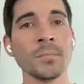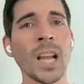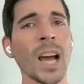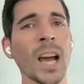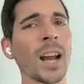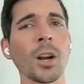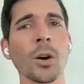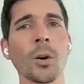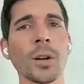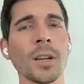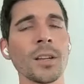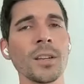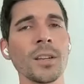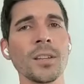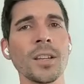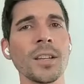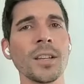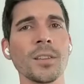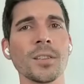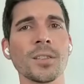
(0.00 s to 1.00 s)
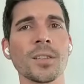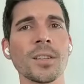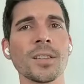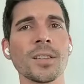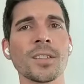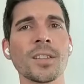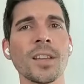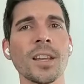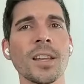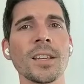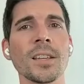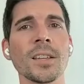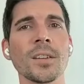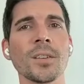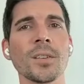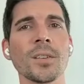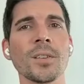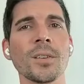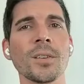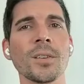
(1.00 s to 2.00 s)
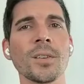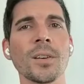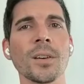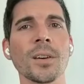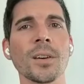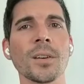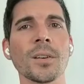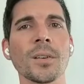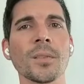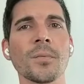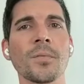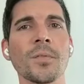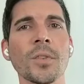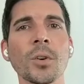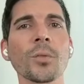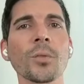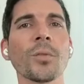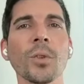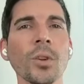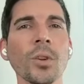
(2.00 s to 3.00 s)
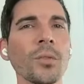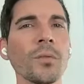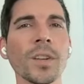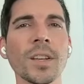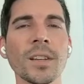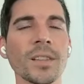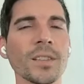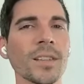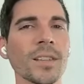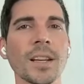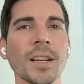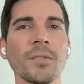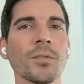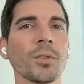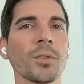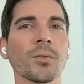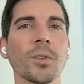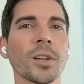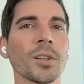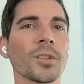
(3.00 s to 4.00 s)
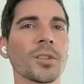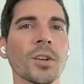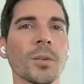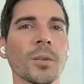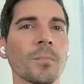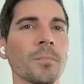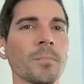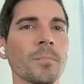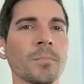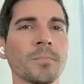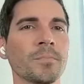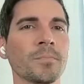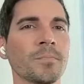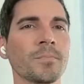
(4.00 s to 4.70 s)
don't know, is saying fearful of it? Is that even the right term?